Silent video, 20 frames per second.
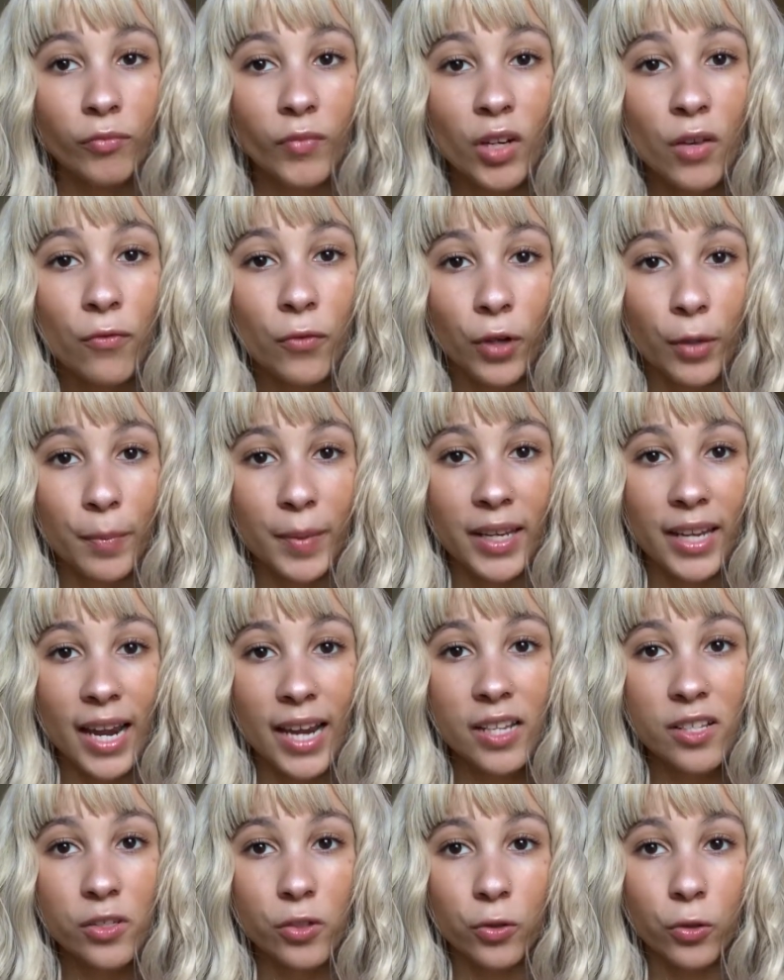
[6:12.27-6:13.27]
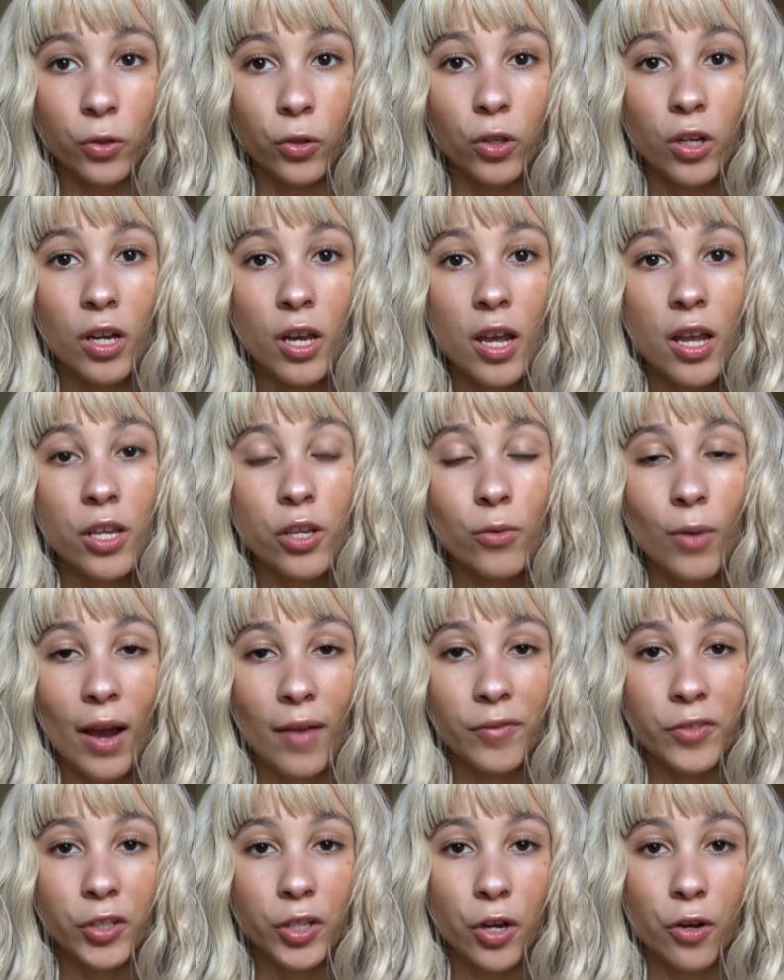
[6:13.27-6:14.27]
for PA school, you have
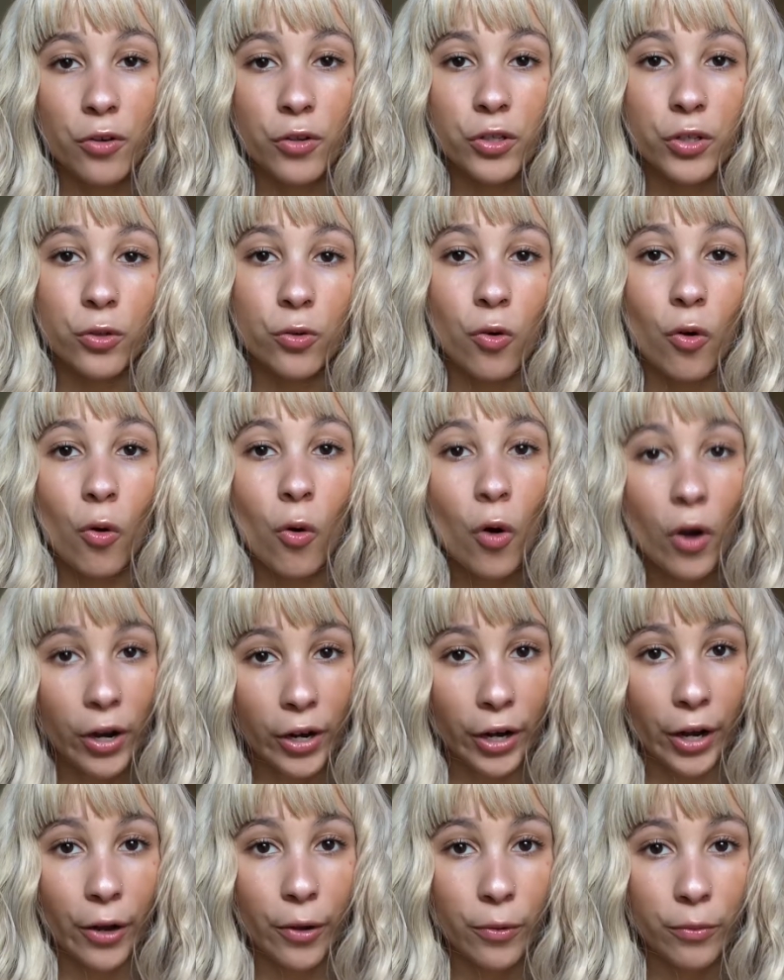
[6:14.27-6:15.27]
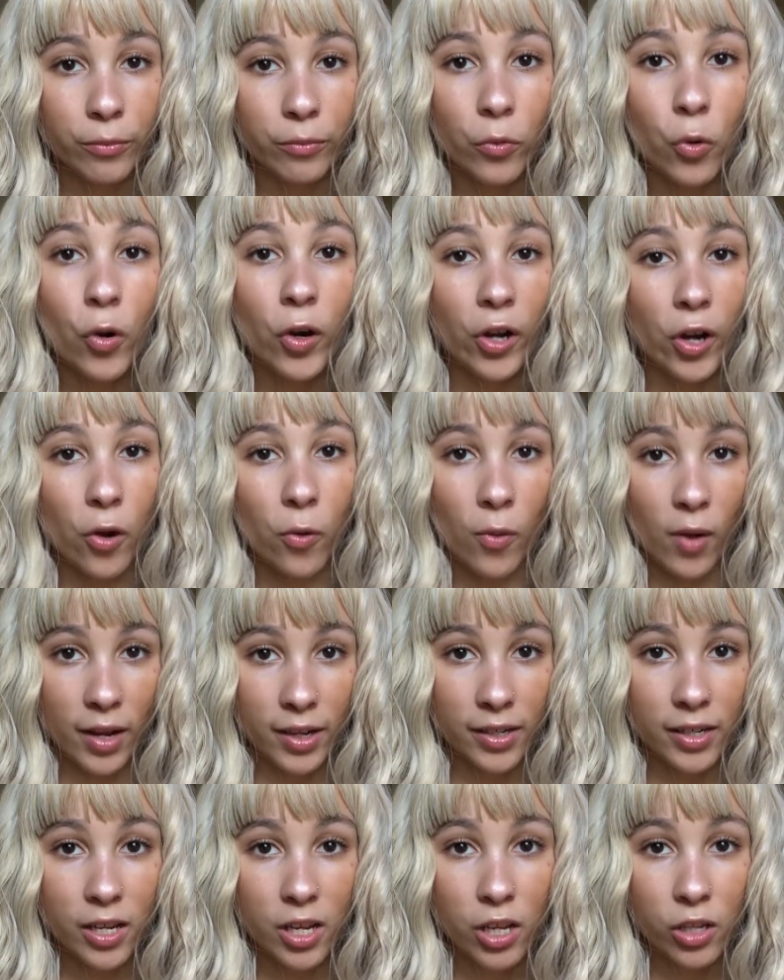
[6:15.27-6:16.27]
to go to Orgo 1.
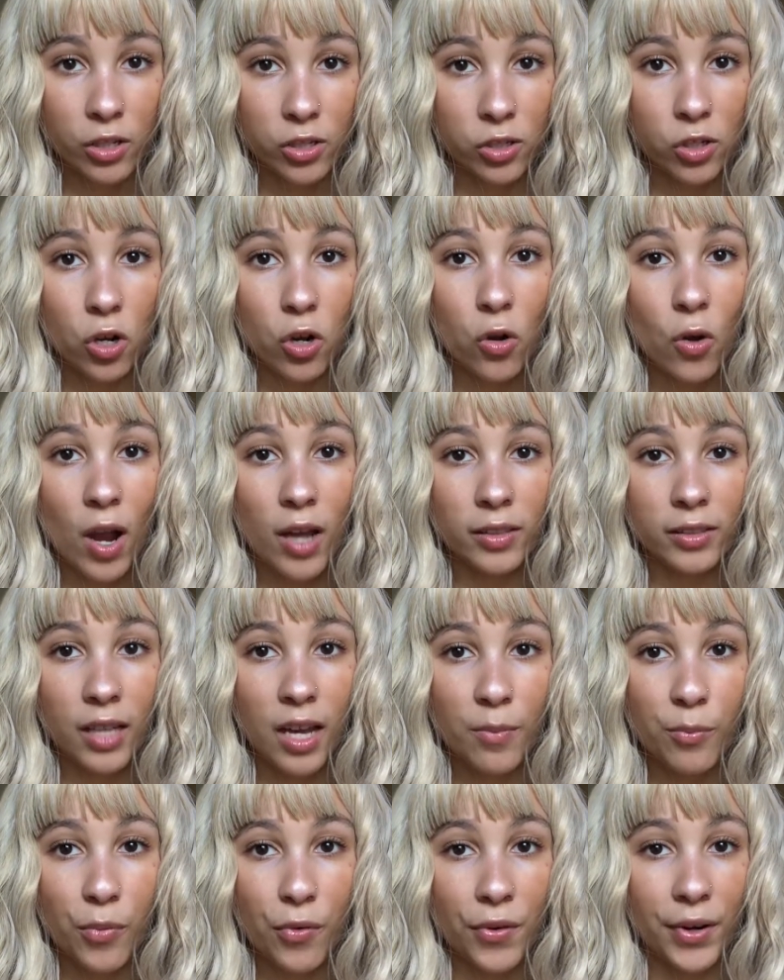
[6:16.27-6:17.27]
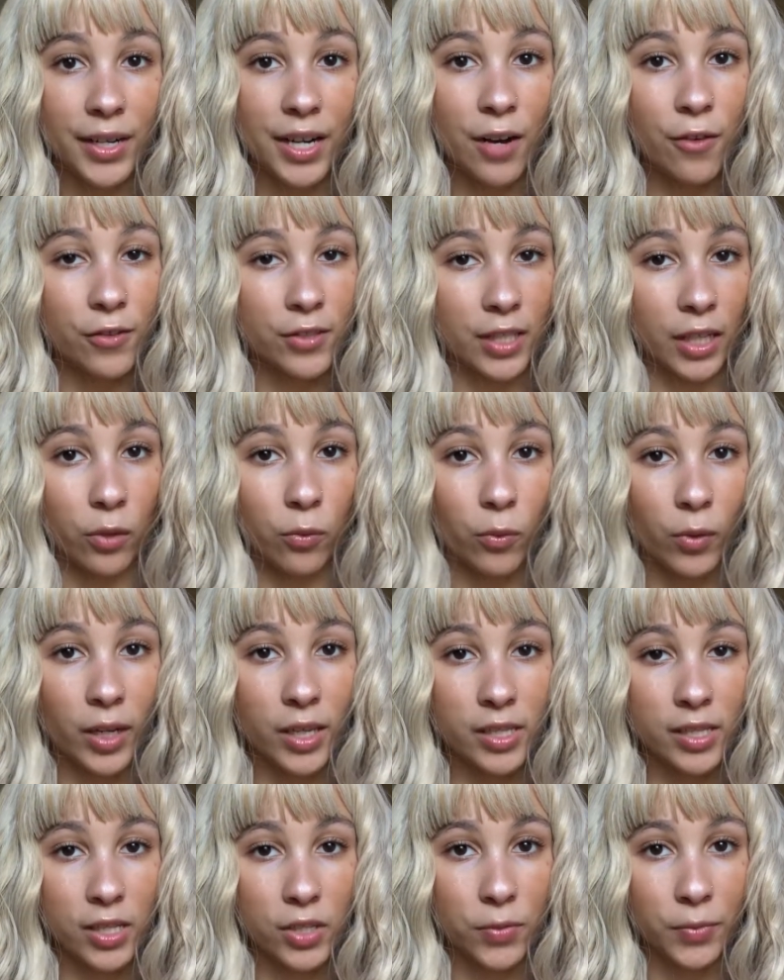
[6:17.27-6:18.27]
So at that point, I was like, is
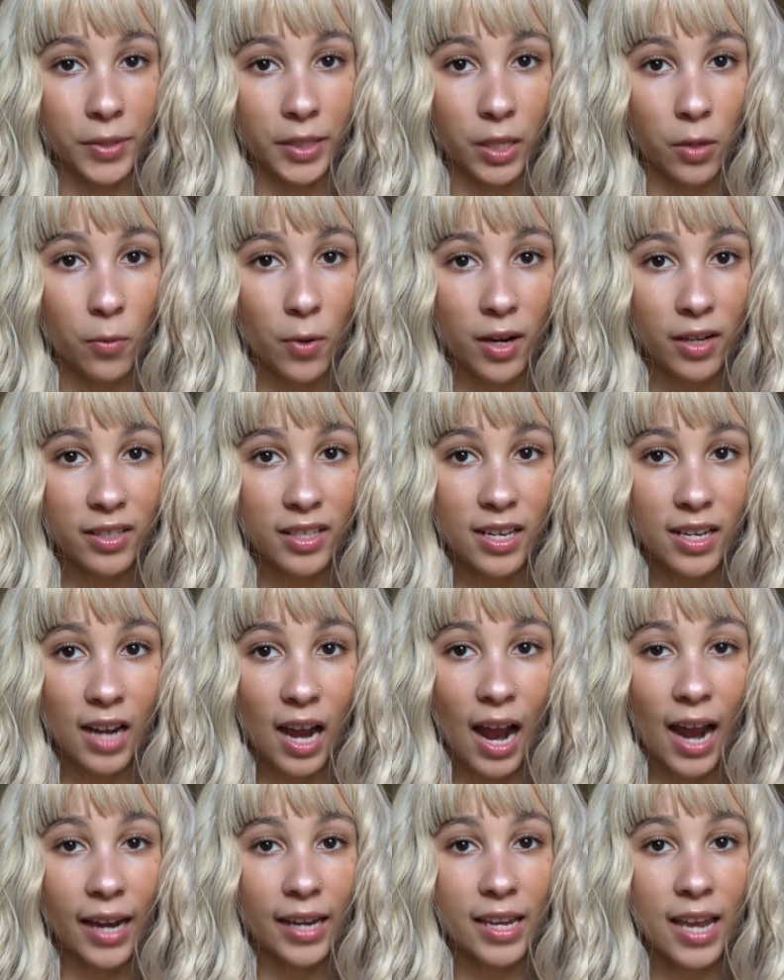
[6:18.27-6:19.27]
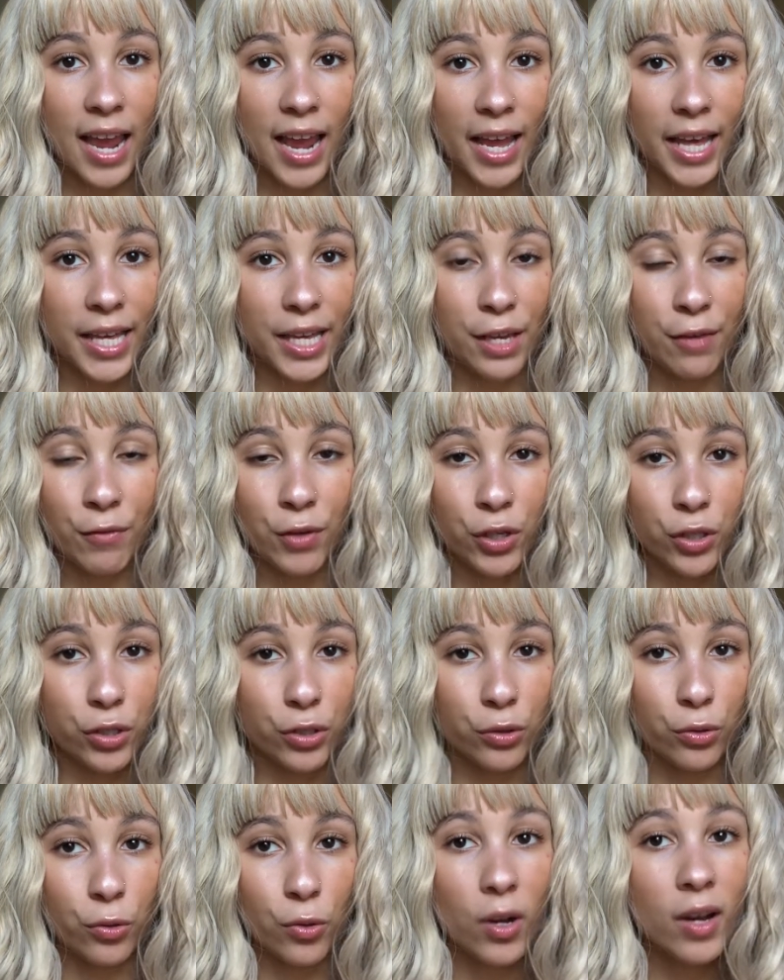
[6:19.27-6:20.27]
this really worth it? I can't even
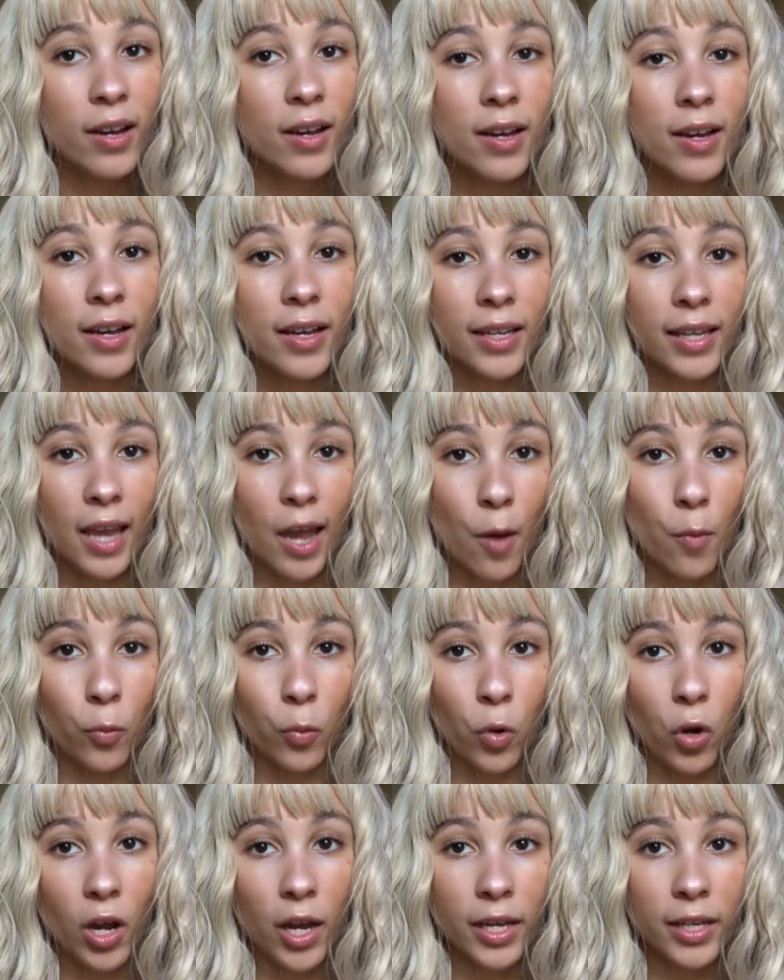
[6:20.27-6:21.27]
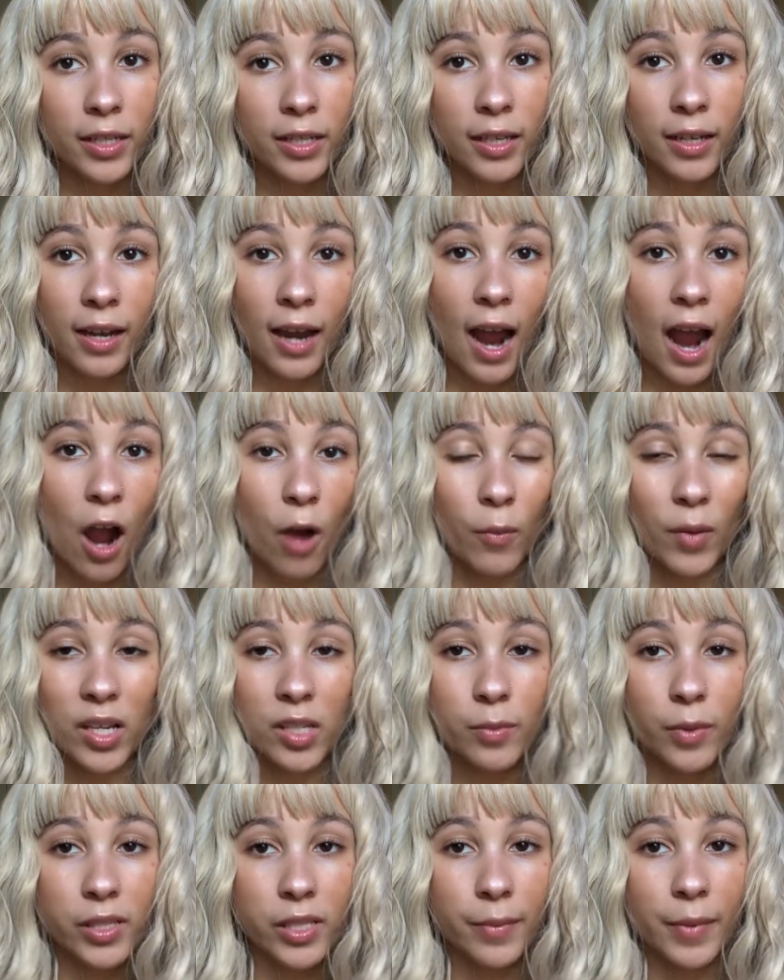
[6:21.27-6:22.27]
do Chem 1. How am I
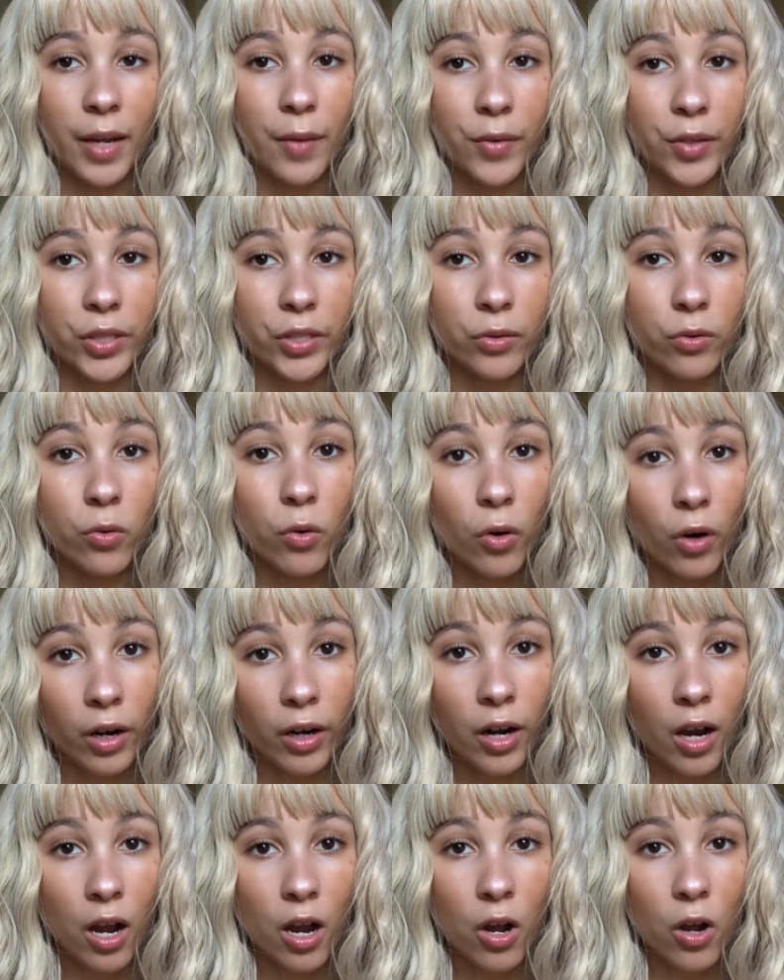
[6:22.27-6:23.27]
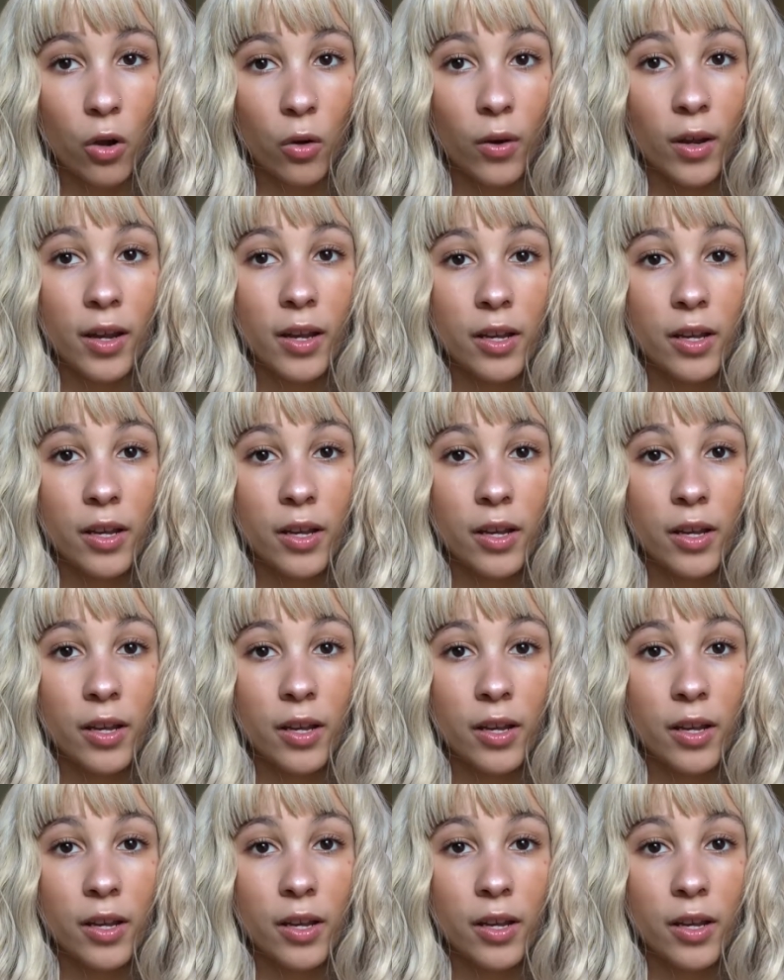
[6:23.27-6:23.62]
supposed to be able to do Orgo?